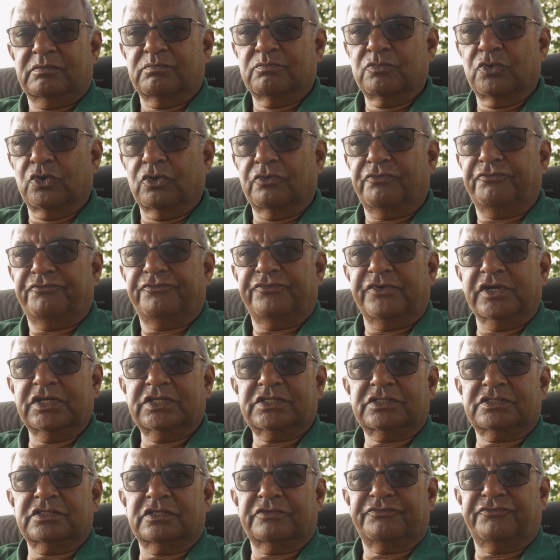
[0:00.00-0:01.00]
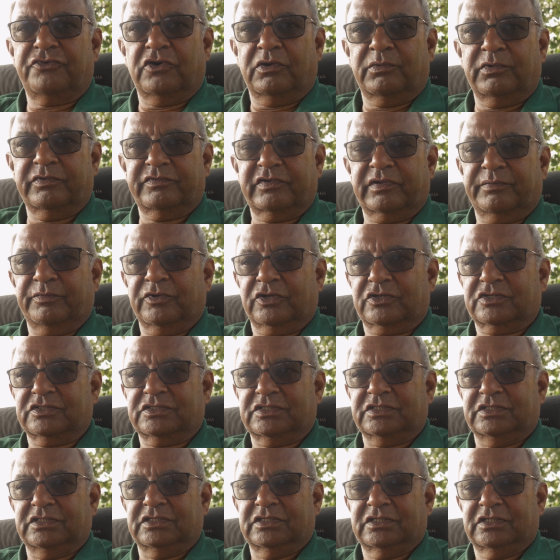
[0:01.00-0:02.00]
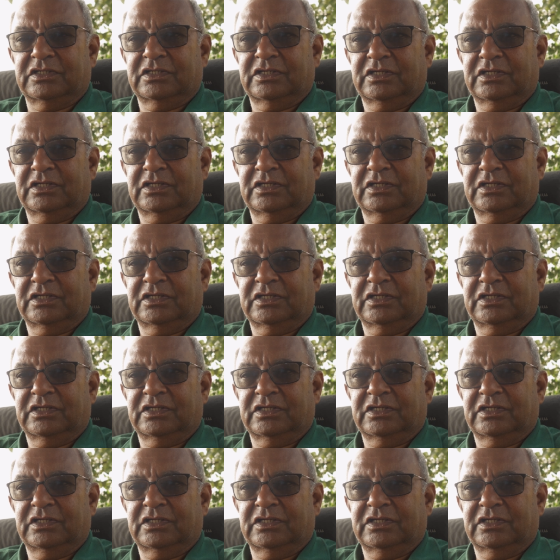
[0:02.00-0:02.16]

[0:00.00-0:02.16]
more functional form of democracy.